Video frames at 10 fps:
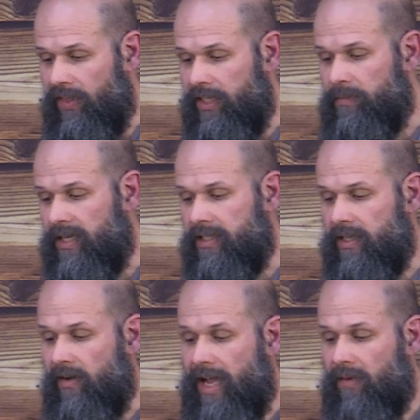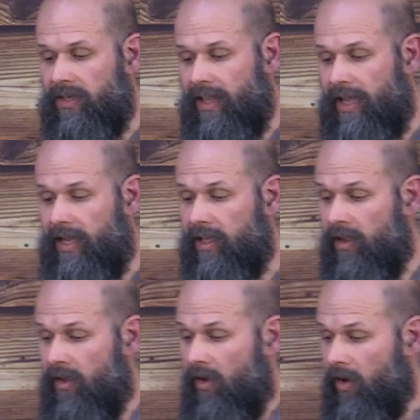things because they are not relying
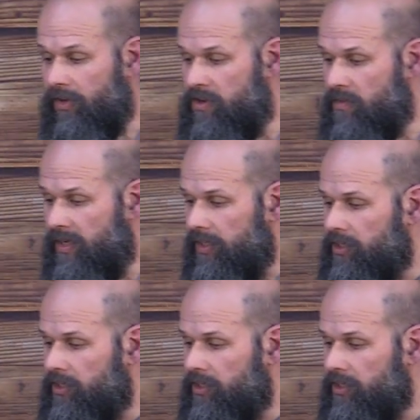on human